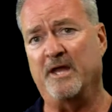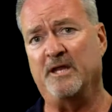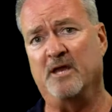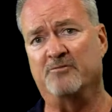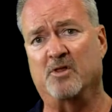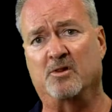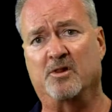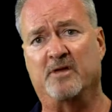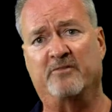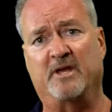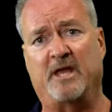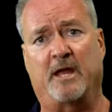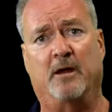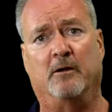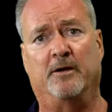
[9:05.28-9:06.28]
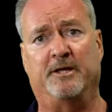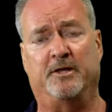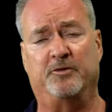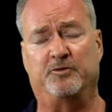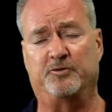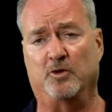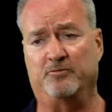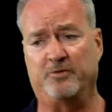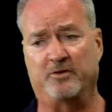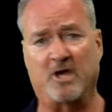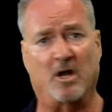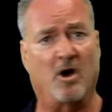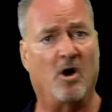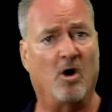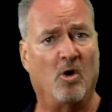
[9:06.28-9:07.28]
any of the living areas. So if you've
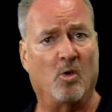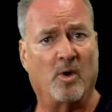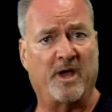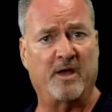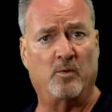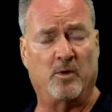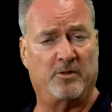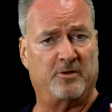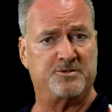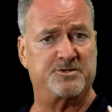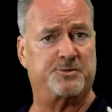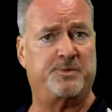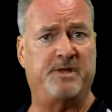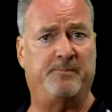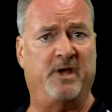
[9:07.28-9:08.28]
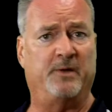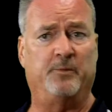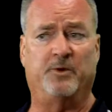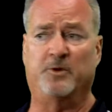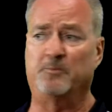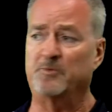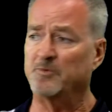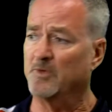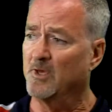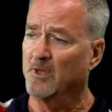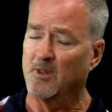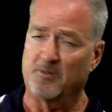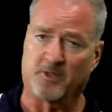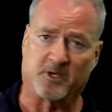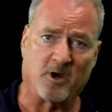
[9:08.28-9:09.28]
got a hallway where there's 3 bedrooms,
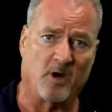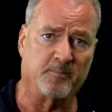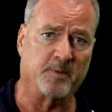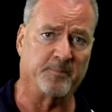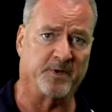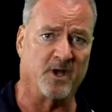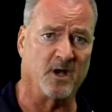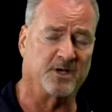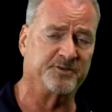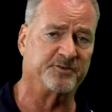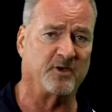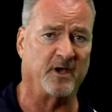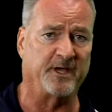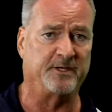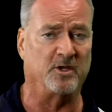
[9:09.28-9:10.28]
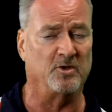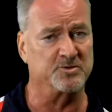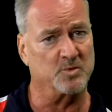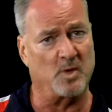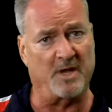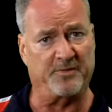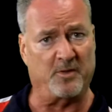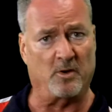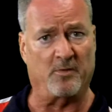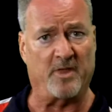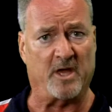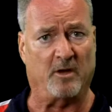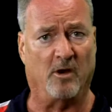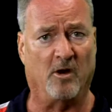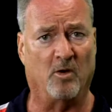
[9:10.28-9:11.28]
the carbon monoxide goes right there in
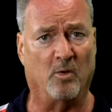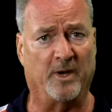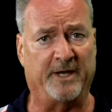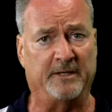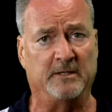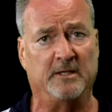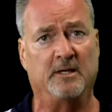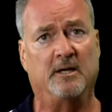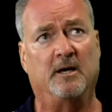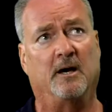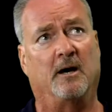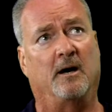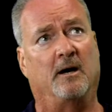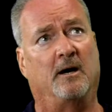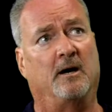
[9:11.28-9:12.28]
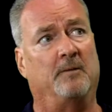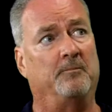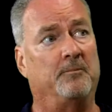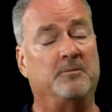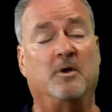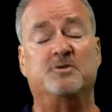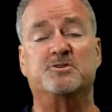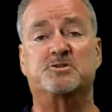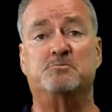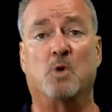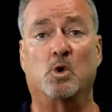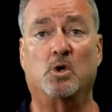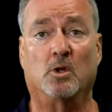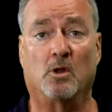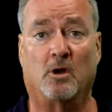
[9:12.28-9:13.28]
that hallway.
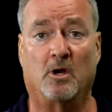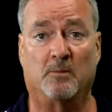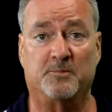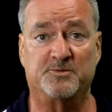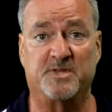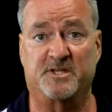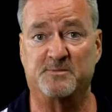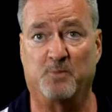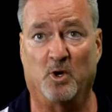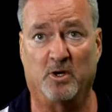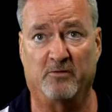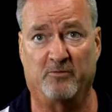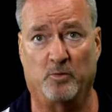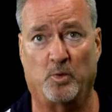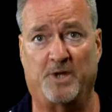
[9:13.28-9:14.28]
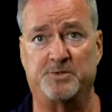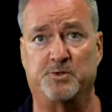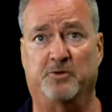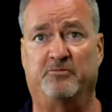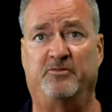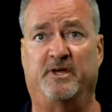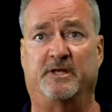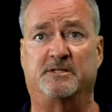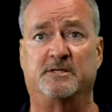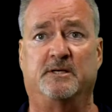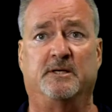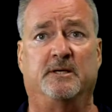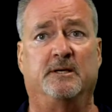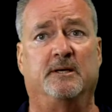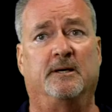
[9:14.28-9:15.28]
Smoke alarms, that's part of the retrofit.
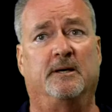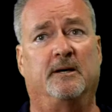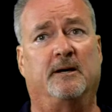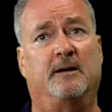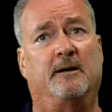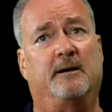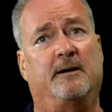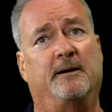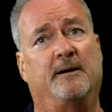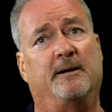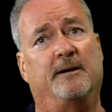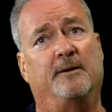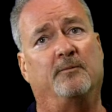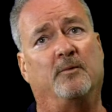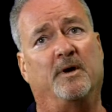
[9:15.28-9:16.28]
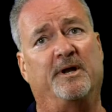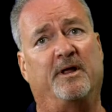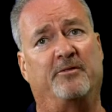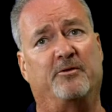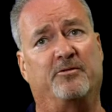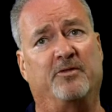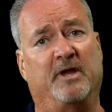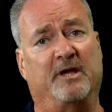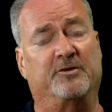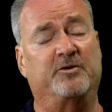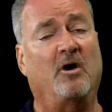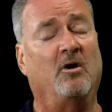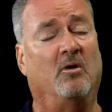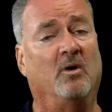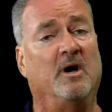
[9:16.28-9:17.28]
What other things?
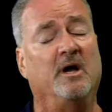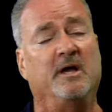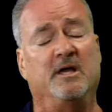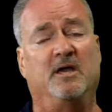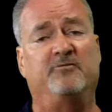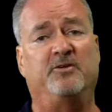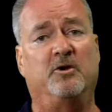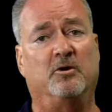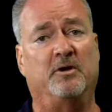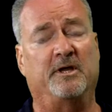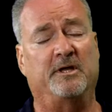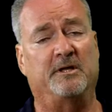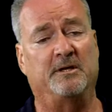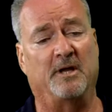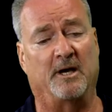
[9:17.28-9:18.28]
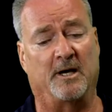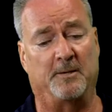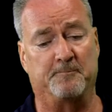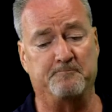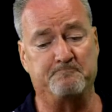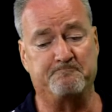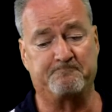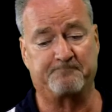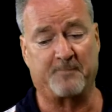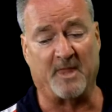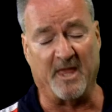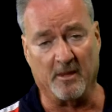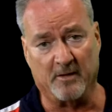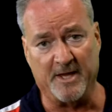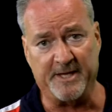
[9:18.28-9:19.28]
Oh, if you're in
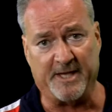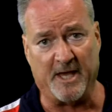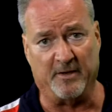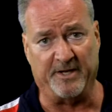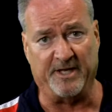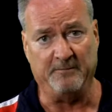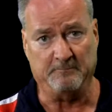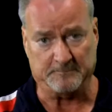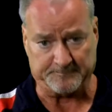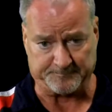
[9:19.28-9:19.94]
LA County,